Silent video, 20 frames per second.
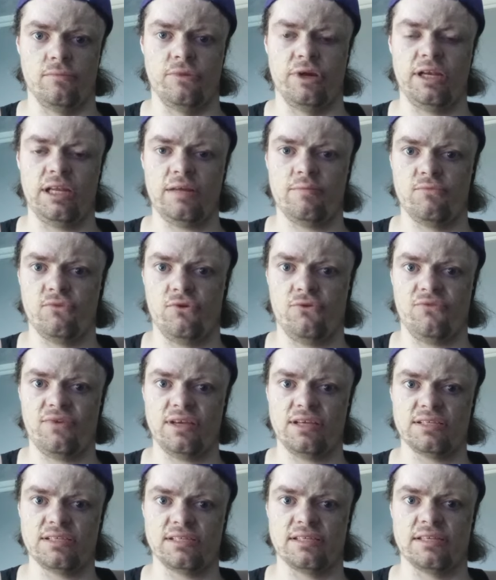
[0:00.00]
We need
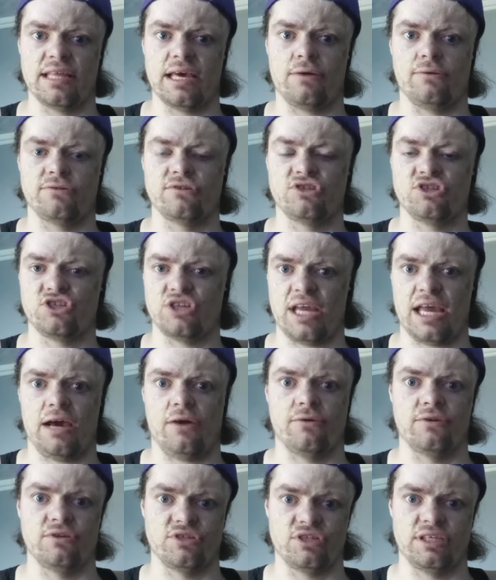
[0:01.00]
movies that will
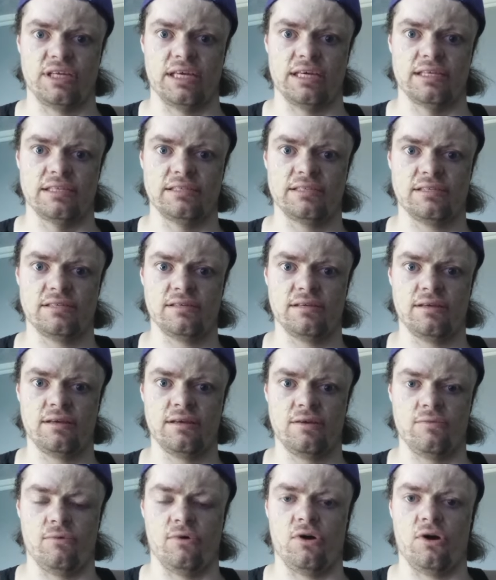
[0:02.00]
challenge kids
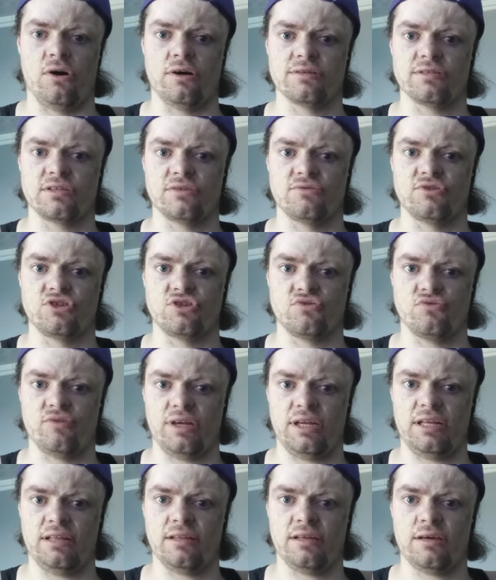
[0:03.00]
while also
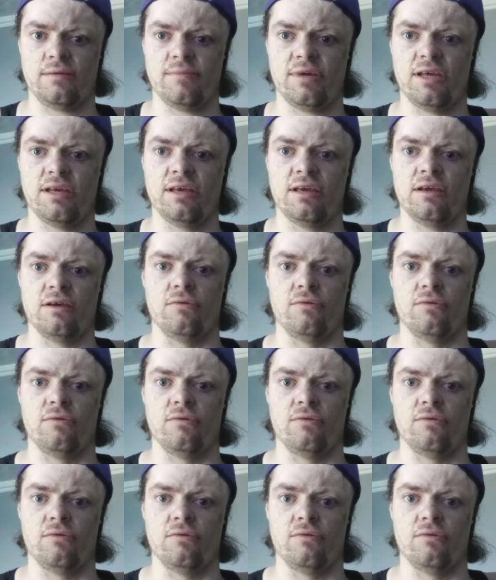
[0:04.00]
treating them